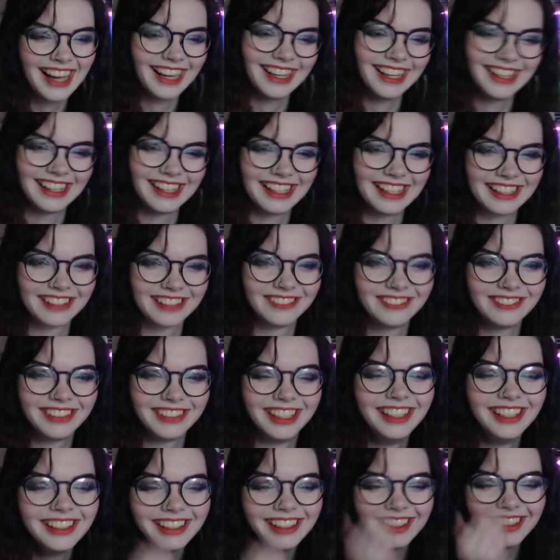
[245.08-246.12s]
like him. What's
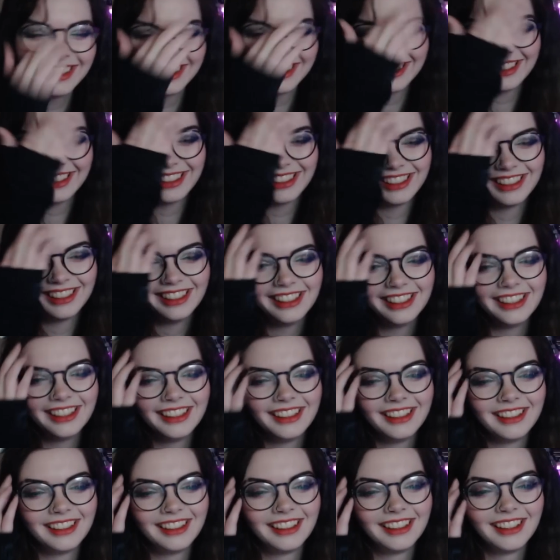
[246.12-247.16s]
your name?
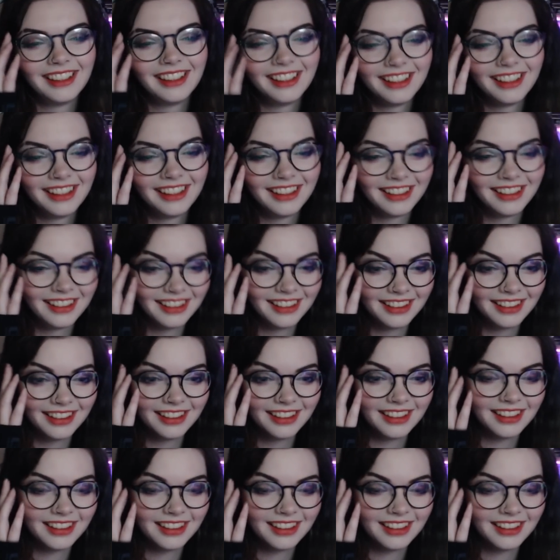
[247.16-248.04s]
Felzonis.